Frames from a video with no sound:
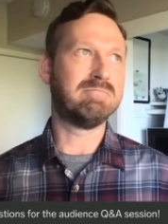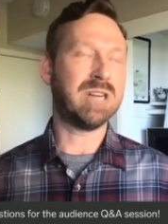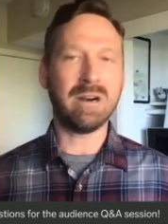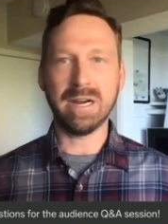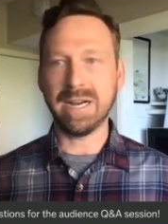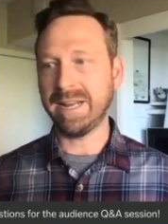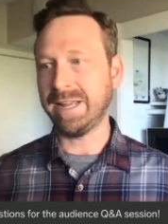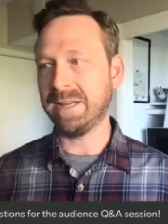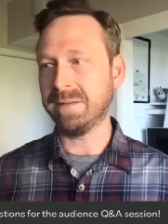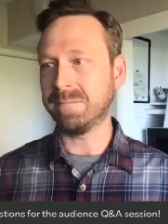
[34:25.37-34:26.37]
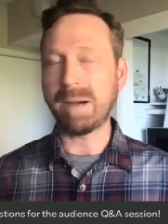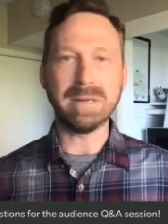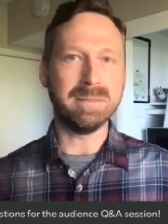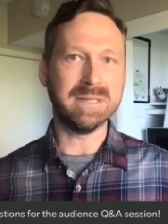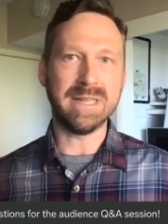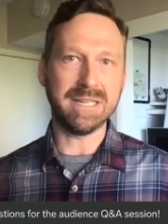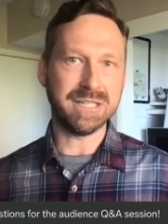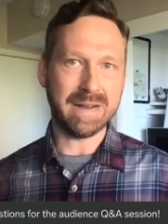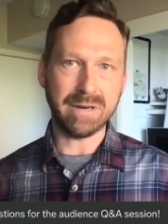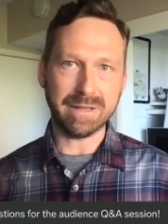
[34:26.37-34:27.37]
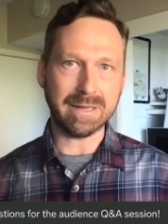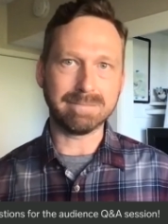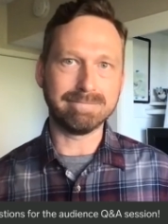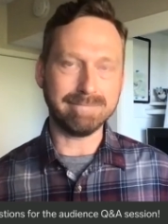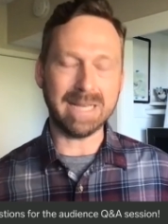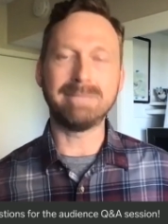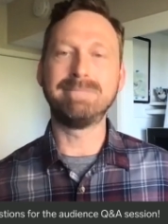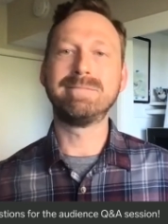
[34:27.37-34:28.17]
targeting, optimization, everything. Yeah.